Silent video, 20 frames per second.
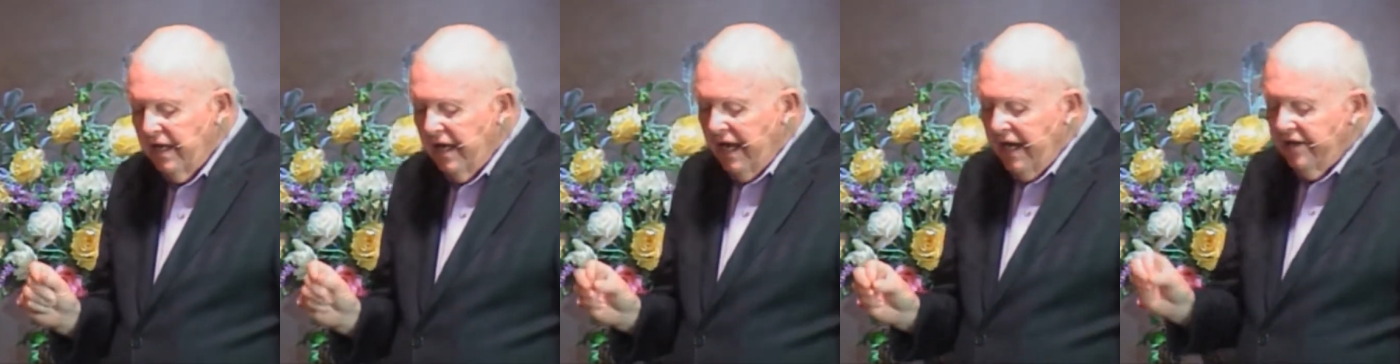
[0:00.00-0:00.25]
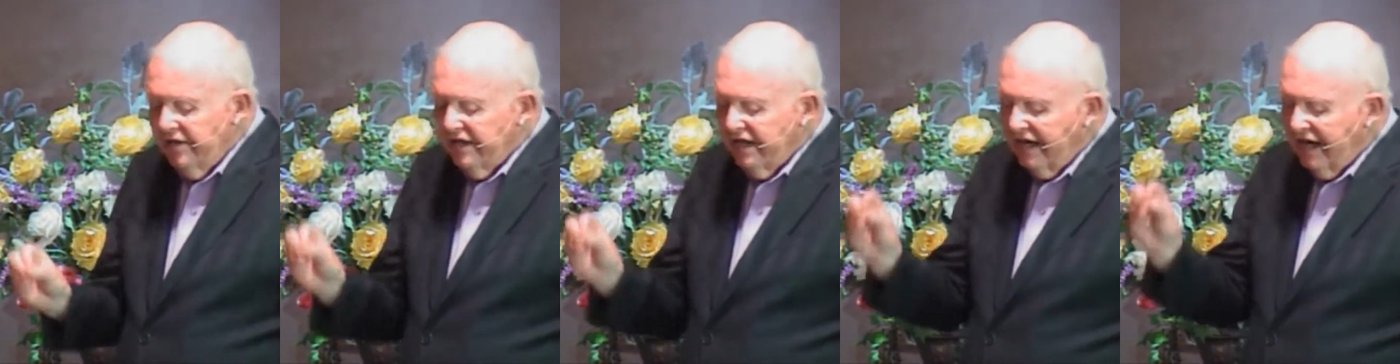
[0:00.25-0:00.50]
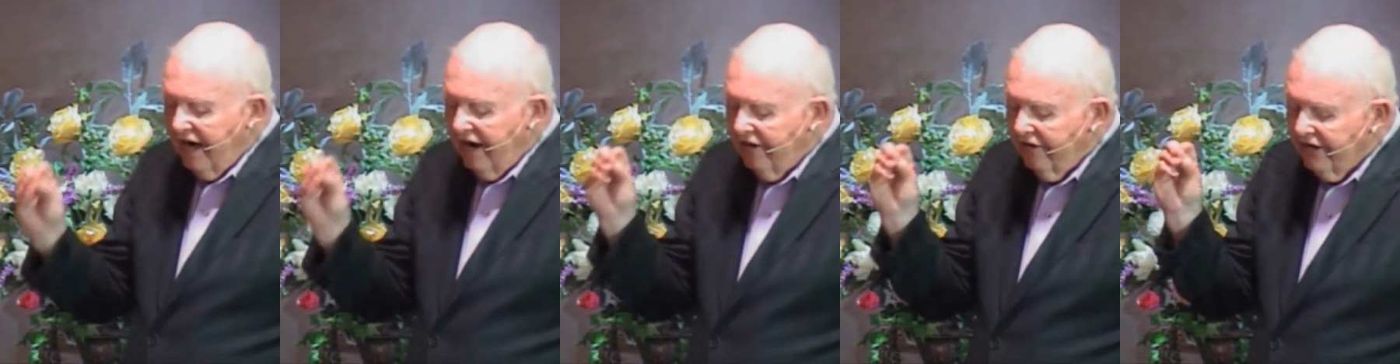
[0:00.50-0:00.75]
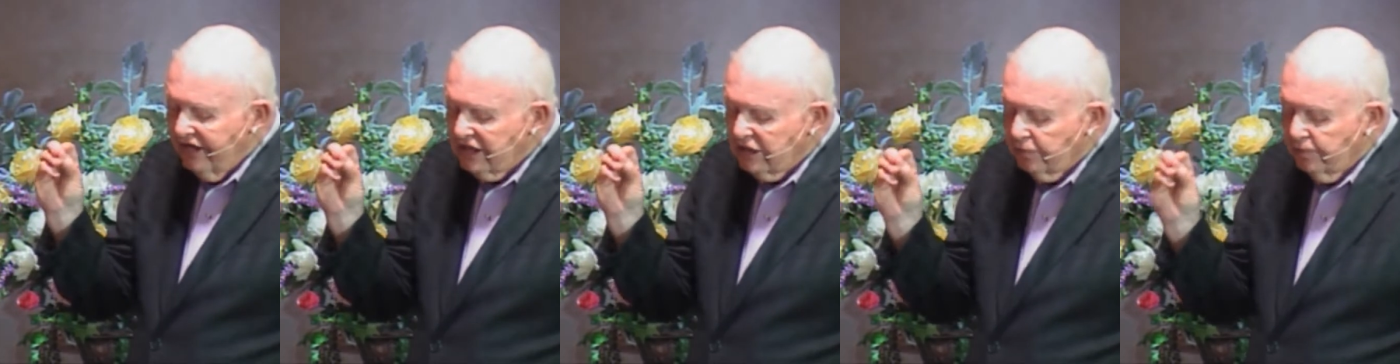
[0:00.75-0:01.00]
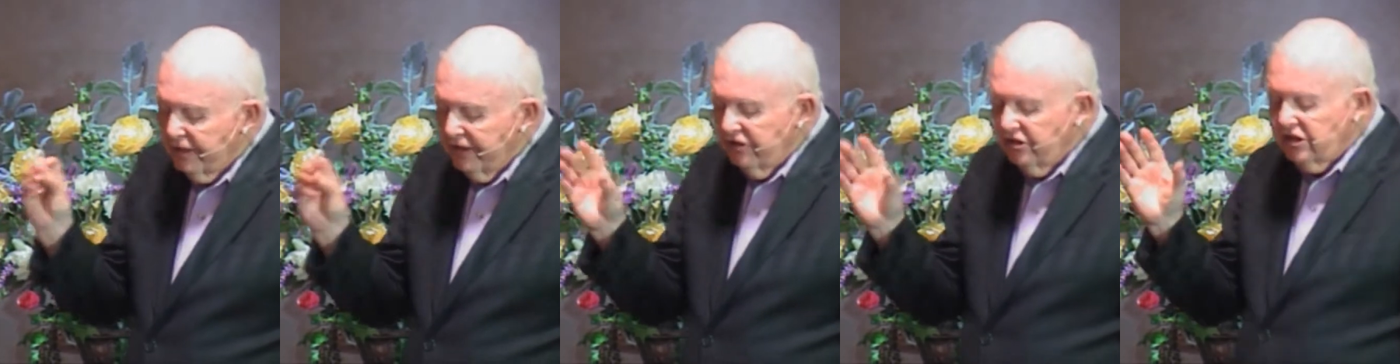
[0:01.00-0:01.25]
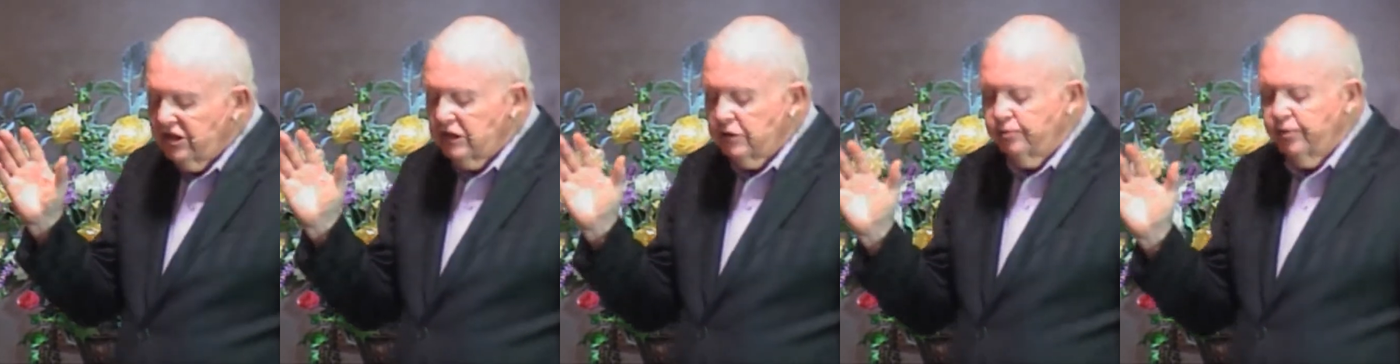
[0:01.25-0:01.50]
And that our
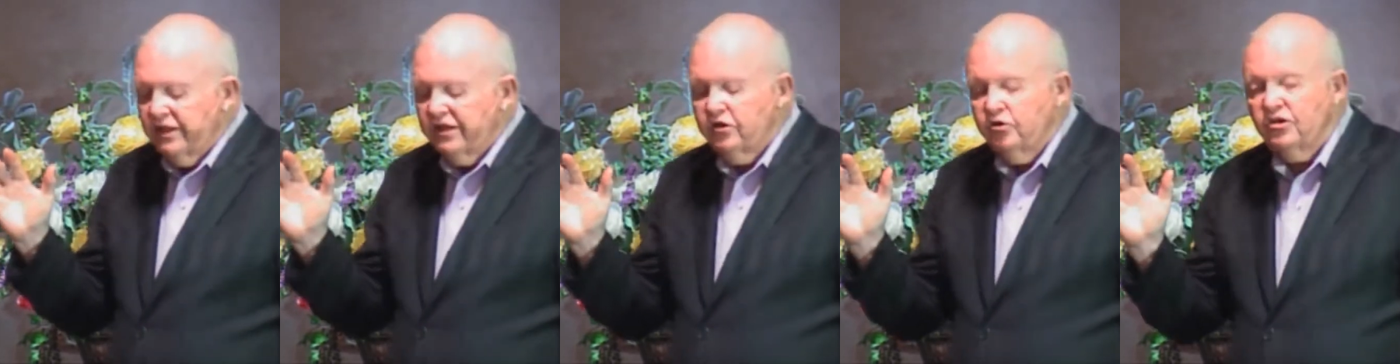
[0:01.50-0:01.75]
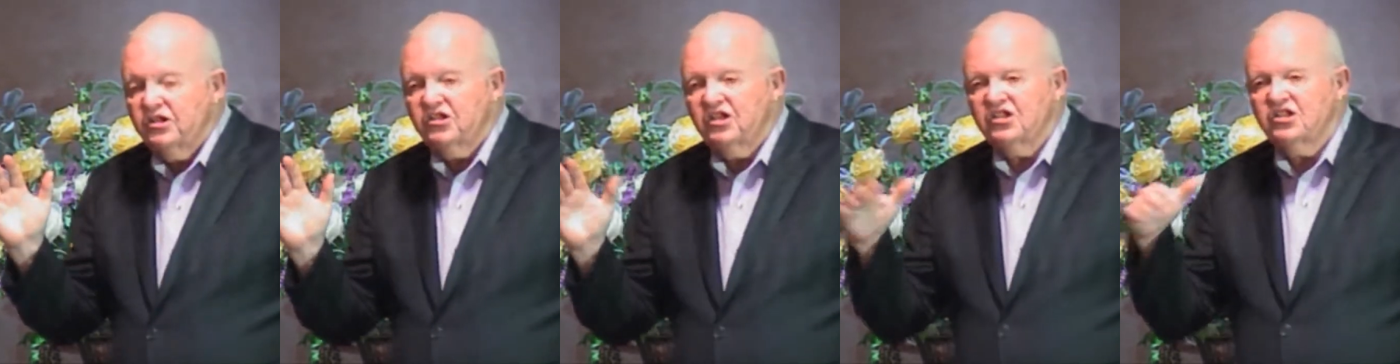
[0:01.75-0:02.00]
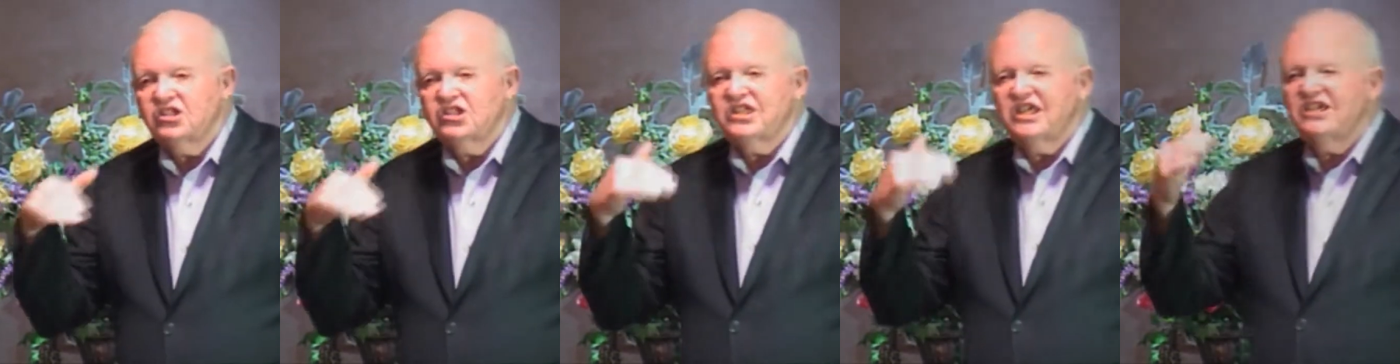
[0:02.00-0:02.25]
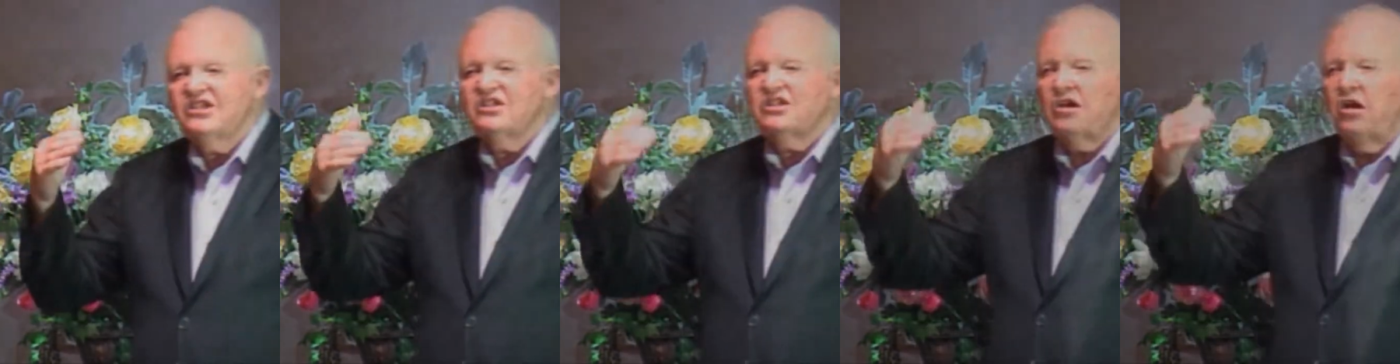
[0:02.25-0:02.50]
experiences bring to us a sense